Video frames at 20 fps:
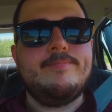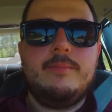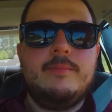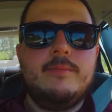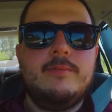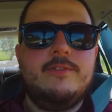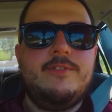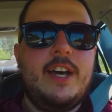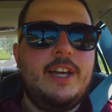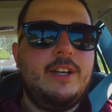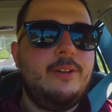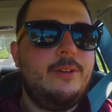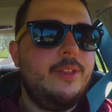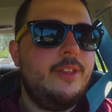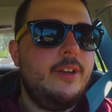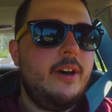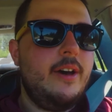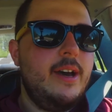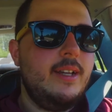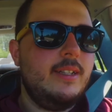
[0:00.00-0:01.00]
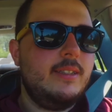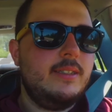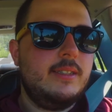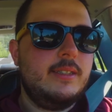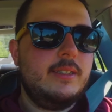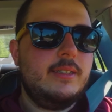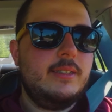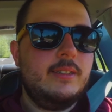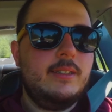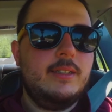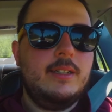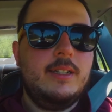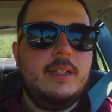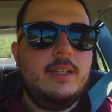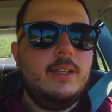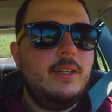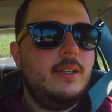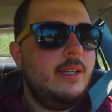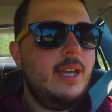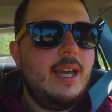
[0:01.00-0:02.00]
Final thoughts.
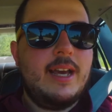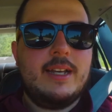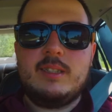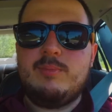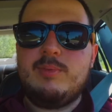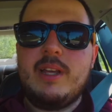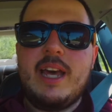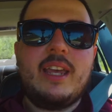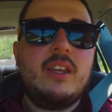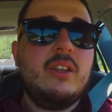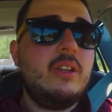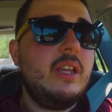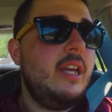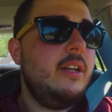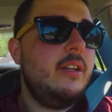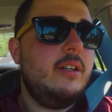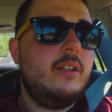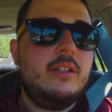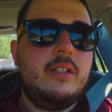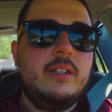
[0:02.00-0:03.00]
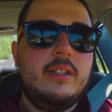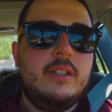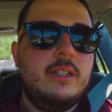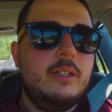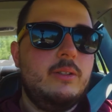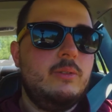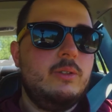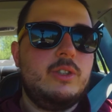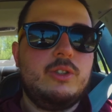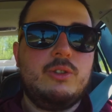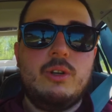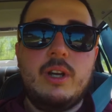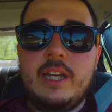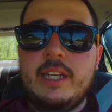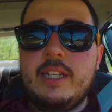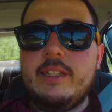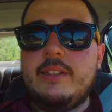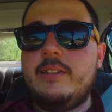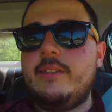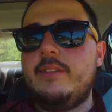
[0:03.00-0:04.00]
Yeah, Splatulator was
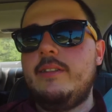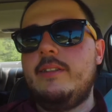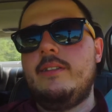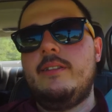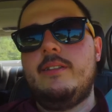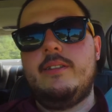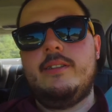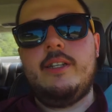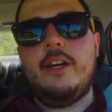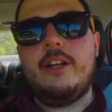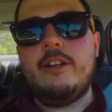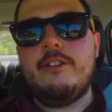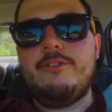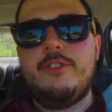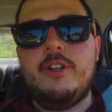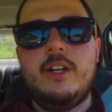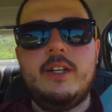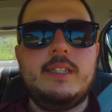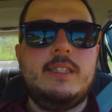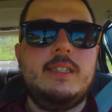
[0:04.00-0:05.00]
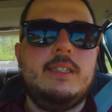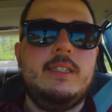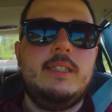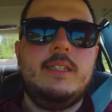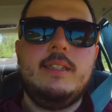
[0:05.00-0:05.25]
great, ton of fun.